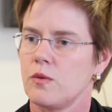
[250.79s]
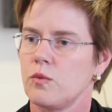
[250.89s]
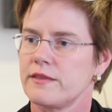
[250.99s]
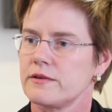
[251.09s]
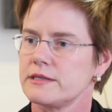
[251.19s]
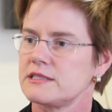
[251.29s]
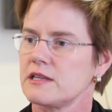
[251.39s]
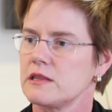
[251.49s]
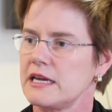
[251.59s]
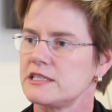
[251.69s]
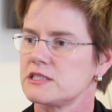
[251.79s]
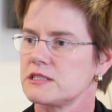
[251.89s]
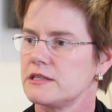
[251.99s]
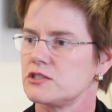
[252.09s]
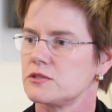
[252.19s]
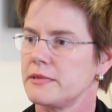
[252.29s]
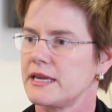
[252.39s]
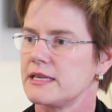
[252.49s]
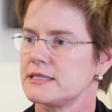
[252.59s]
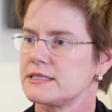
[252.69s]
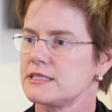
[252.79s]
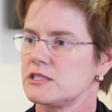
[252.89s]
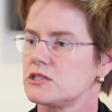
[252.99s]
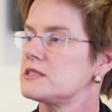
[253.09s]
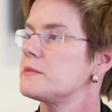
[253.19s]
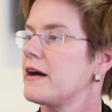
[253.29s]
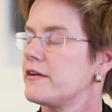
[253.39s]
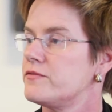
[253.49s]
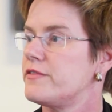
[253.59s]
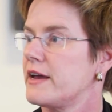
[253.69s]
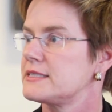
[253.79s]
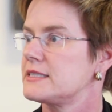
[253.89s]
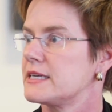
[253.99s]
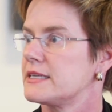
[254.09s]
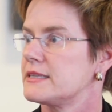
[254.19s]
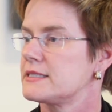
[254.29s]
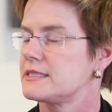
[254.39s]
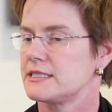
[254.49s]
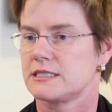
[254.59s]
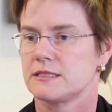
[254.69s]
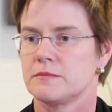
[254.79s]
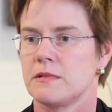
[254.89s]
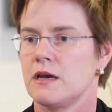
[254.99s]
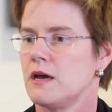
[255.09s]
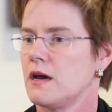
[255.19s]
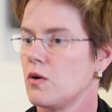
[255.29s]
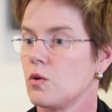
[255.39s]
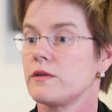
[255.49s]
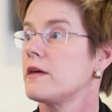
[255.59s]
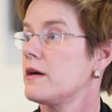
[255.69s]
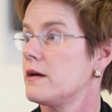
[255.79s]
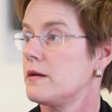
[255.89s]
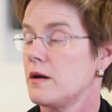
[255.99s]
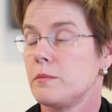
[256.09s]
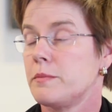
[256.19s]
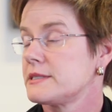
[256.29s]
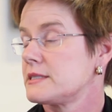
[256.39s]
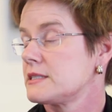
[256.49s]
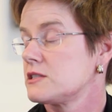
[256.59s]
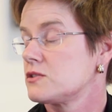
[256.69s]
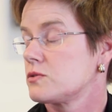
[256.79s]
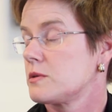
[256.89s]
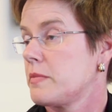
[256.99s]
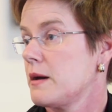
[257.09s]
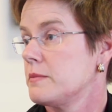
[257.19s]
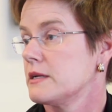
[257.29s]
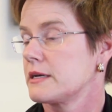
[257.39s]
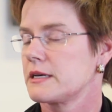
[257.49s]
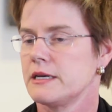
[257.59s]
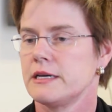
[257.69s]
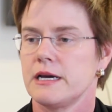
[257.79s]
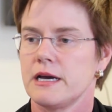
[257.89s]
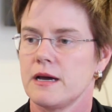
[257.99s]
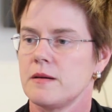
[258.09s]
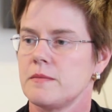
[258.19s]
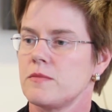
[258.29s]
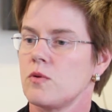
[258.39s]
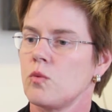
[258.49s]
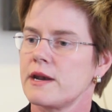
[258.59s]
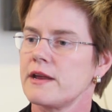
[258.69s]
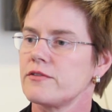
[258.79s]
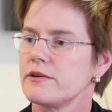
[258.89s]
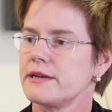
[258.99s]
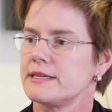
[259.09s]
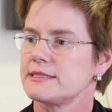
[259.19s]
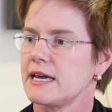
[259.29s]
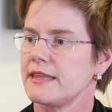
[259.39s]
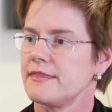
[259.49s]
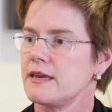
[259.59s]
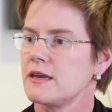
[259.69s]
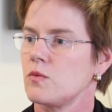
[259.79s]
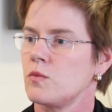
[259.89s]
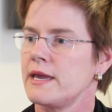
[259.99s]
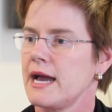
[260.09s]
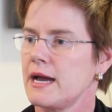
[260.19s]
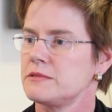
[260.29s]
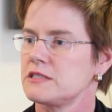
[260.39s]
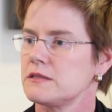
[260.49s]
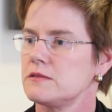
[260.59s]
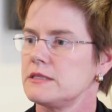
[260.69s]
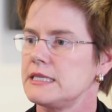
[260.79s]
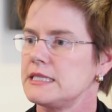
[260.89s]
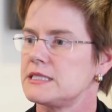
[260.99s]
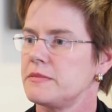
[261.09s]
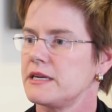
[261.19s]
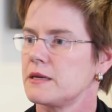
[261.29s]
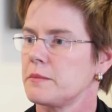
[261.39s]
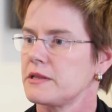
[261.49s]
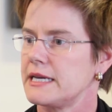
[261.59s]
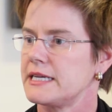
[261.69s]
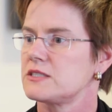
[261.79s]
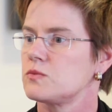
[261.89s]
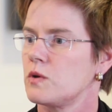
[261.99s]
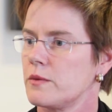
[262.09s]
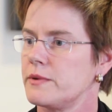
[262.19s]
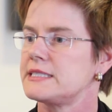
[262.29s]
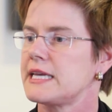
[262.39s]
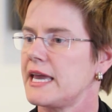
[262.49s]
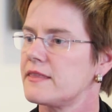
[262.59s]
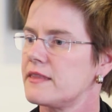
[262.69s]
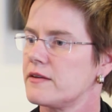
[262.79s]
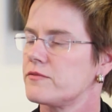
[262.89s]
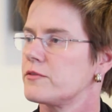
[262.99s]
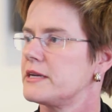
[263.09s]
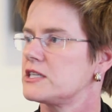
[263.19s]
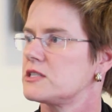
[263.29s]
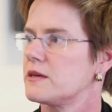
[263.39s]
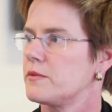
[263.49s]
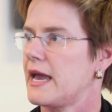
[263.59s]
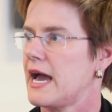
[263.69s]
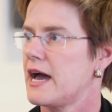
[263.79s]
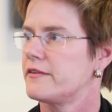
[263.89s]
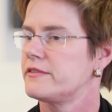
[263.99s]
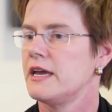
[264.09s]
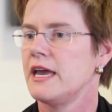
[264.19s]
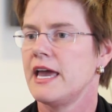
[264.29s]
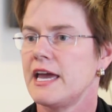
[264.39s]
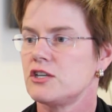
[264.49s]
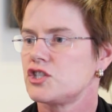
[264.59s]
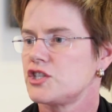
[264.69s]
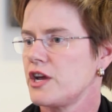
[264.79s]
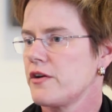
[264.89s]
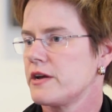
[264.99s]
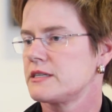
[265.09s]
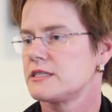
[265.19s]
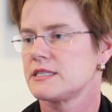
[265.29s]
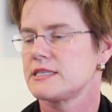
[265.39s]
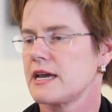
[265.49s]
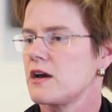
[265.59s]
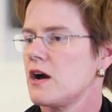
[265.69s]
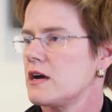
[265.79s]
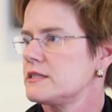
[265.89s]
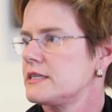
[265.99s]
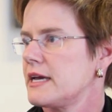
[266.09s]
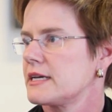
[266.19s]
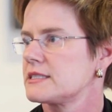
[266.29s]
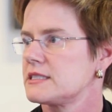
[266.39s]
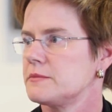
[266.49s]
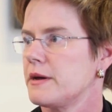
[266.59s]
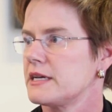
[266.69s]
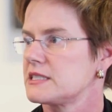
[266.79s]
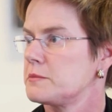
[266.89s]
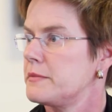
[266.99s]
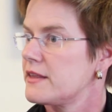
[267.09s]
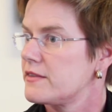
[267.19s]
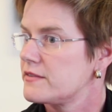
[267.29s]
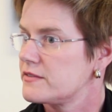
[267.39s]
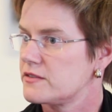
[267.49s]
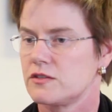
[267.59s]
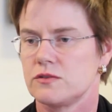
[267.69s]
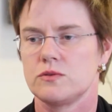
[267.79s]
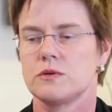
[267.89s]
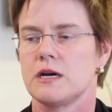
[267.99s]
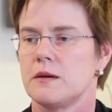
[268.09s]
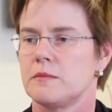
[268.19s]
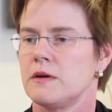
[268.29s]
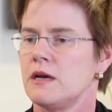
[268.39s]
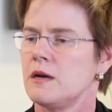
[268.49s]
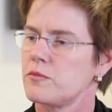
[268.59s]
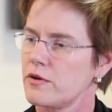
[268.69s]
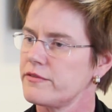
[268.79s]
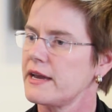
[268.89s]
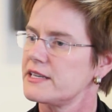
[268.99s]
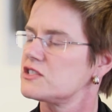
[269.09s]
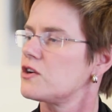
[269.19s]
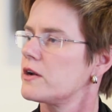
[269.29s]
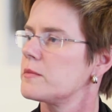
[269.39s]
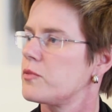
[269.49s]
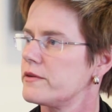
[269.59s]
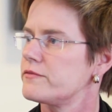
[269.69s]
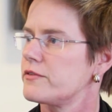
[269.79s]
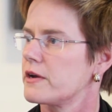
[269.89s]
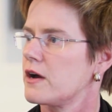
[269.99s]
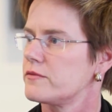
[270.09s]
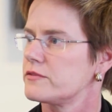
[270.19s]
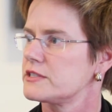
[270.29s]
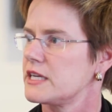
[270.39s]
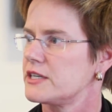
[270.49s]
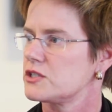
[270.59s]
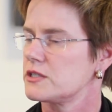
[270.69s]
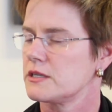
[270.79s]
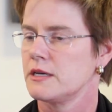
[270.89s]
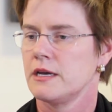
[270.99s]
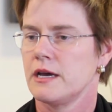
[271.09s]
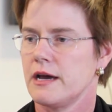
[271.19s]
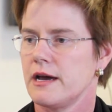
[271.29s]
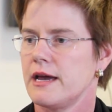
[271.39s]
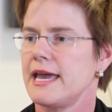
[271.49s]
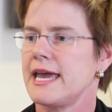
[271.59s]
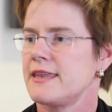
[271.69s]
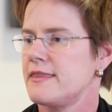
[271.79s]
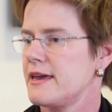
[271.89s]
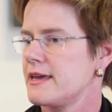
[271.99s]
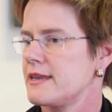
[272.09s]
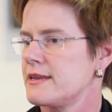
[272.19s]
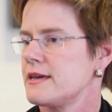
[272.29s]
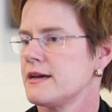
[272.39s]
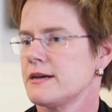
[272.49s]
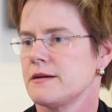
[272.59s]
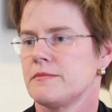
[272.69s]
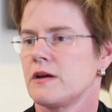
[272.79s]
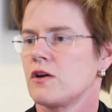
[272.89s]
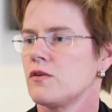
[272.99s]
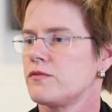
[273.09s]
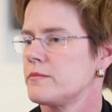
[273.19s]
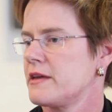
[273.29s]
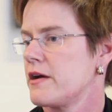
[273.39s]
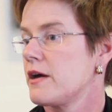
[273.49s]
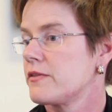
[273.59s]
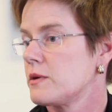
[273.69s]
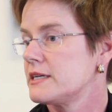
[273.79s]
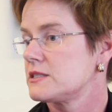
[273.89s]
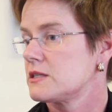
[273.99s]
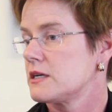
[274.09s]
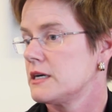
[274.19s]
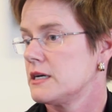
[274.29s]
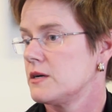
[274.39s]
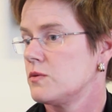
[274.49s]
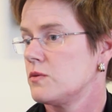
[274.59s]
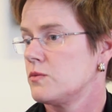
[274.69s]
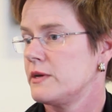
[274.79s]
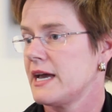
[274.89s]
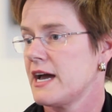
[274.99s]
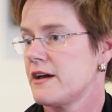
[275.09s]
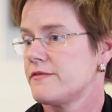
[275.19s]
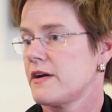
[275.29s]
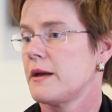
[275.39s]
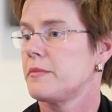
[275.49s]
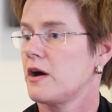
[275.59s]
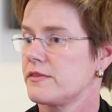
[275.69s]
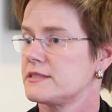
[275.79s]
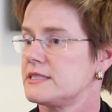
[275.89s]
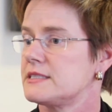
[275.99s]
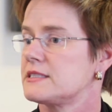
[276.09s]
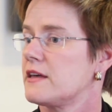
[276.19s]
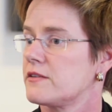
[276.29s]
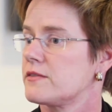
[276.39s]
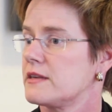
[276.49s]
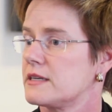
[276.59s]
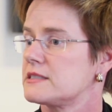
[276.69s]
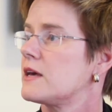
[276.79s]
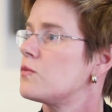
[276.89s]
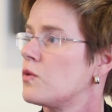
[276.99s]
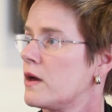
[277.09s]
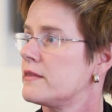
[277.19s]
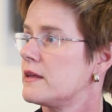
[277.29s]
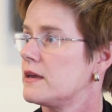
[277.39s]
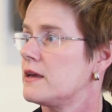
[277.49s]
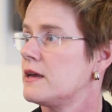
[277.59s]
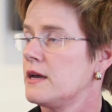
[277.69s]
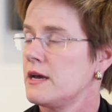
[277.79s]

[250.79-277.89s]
whether it's the legislature making decisions about investing in the system, or the businesses or the public. Whatever it is, I think we absolutely need to be in a place where we take the information that we have and share it to set context, to bust myths, to provide a starting point for a conversation, and then go from there. Otherwise, we have hypotheses and other things that run the